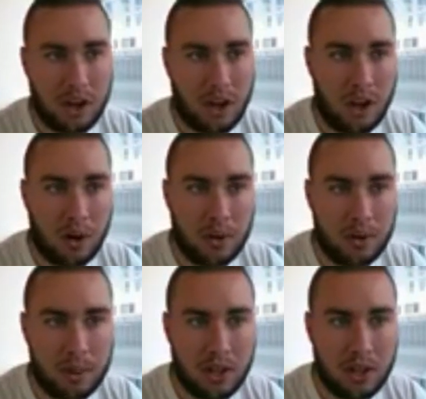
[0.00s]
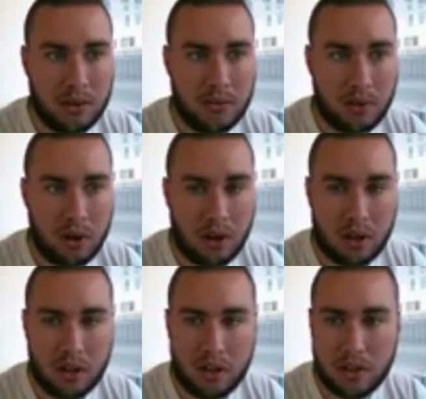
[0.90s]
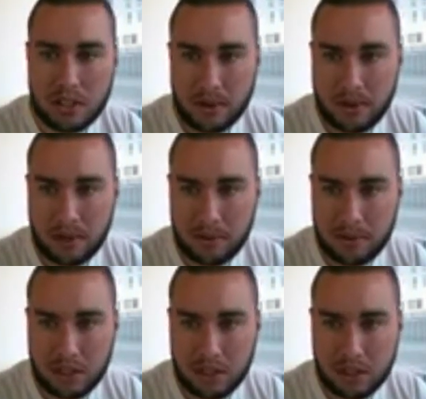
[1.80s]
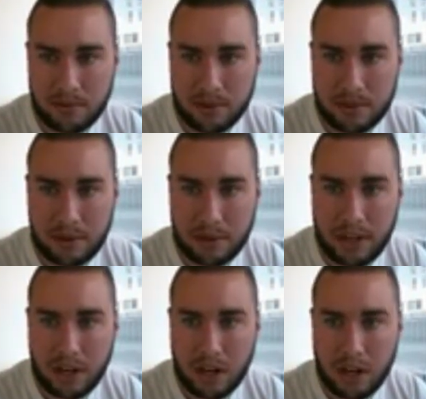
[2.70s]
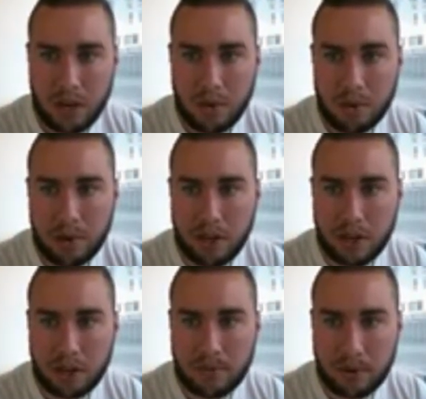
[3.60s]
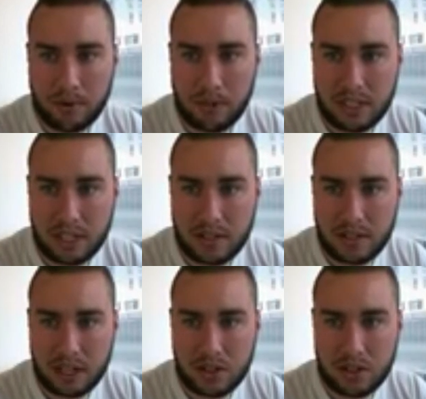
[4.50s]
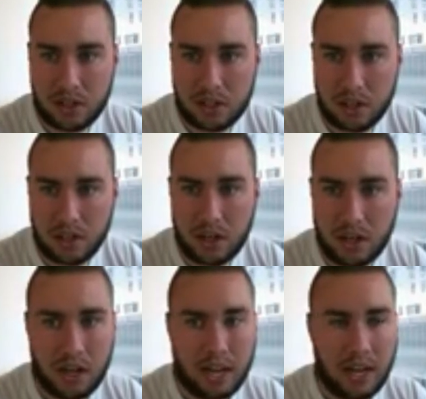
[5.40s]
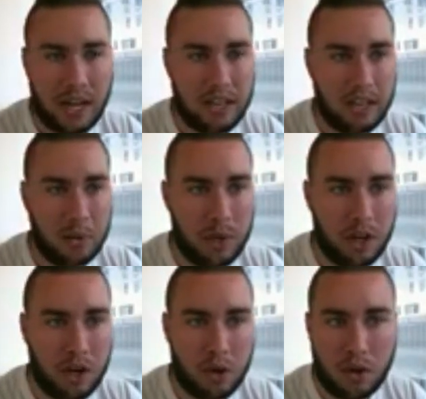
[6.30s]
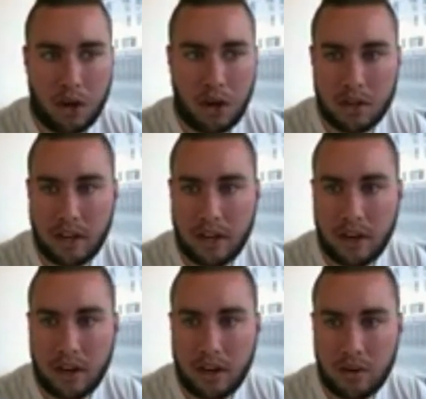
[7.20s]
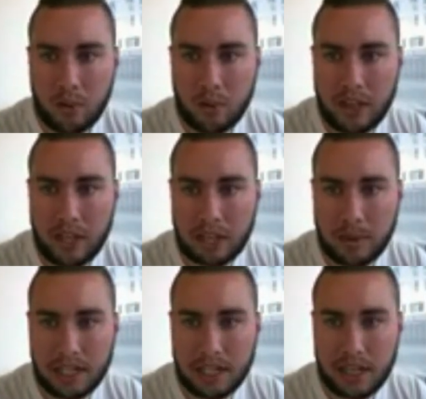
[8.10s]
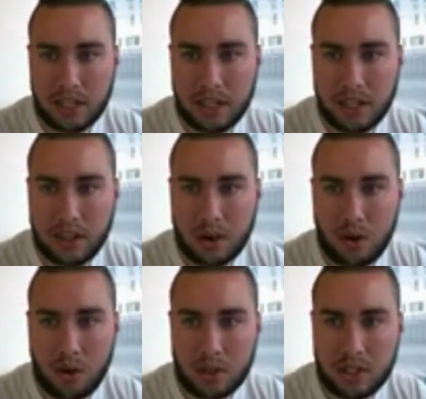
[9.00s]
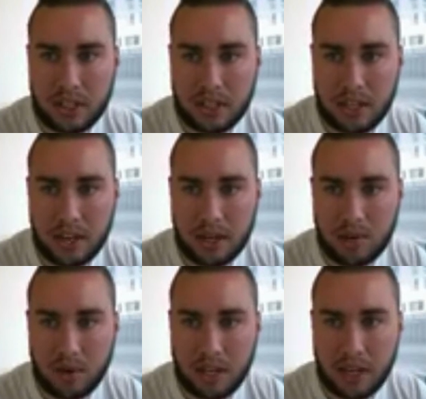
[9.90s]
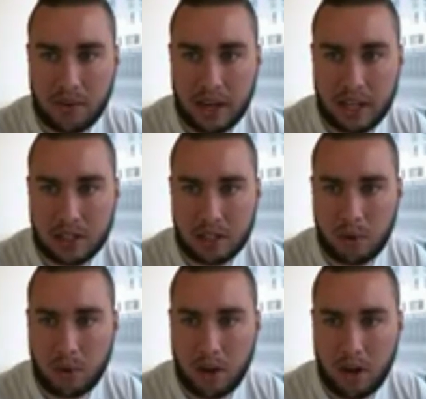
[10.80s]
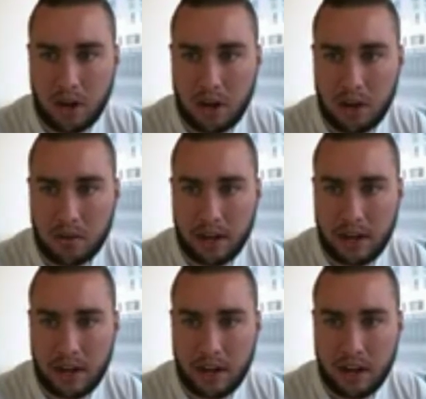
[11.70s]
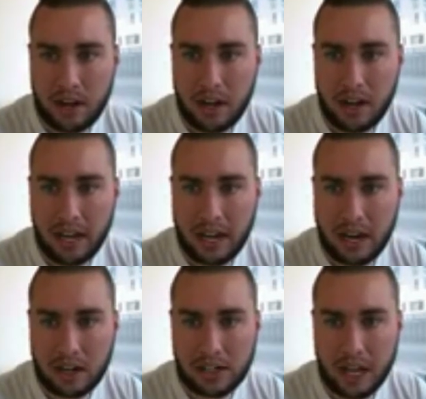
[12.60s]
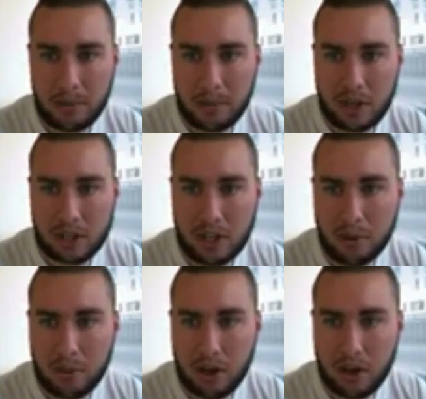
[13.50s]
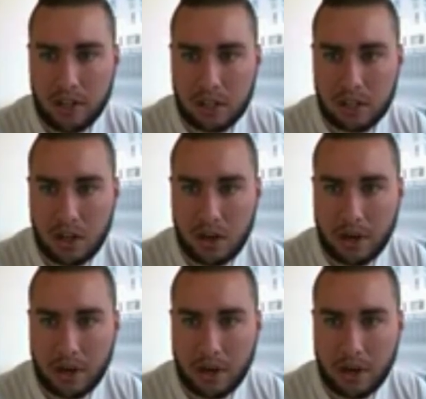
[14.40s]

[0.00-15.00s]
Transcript: All we would be looking for on a lower time frame, such as a 15-minute, we'd be looking for a retest of that structure, and then we could go long there with the expectation that they're holding this 94 level as support right here, and our stop loss could go below this low, and we